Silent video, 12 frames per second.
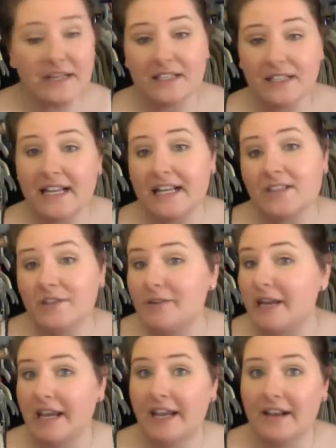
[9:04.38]
it is
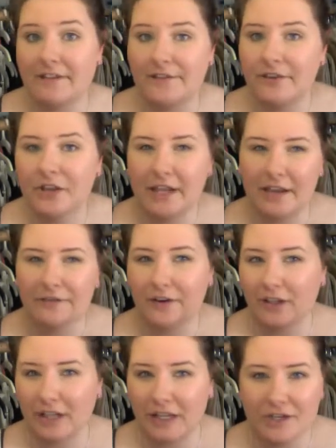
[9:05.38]
unique, and if you're looking for
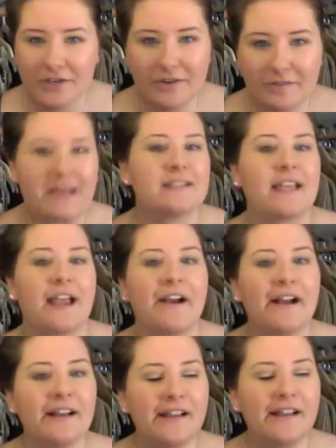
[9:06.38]
a luxury
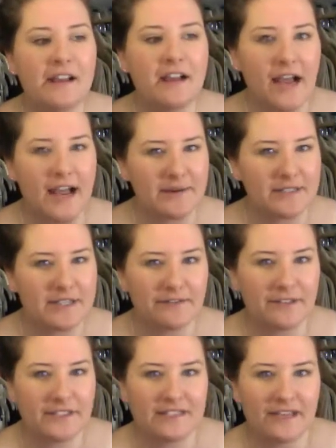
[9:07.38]
mascara, I would
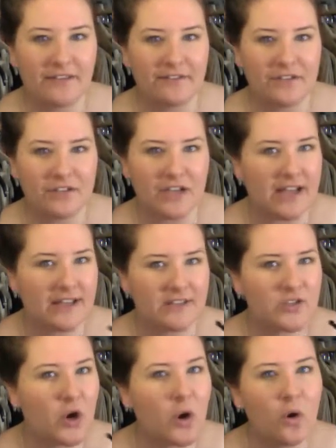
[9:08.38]
definitely say give it a shot. It's a
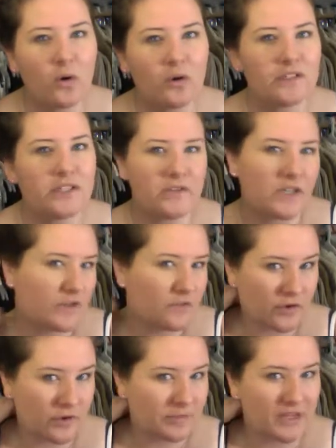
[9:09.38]
totally unique
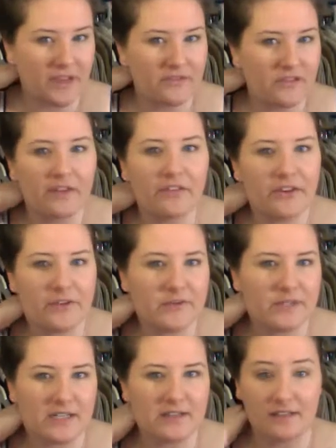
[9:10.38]
formula. I've never used
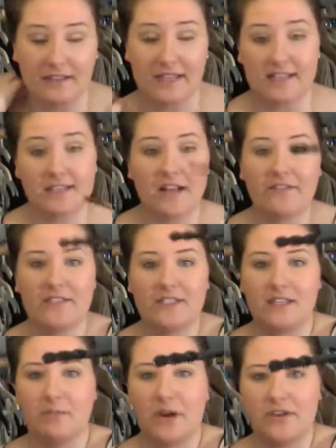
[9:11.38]
anything like this, and obviously
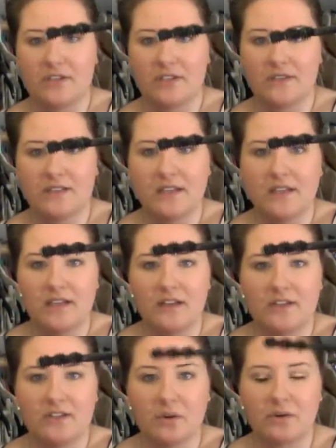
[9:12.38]
the brush is
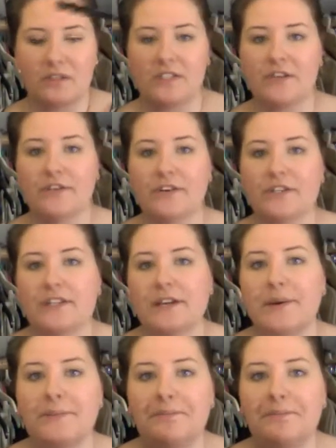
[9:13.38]
totally different too.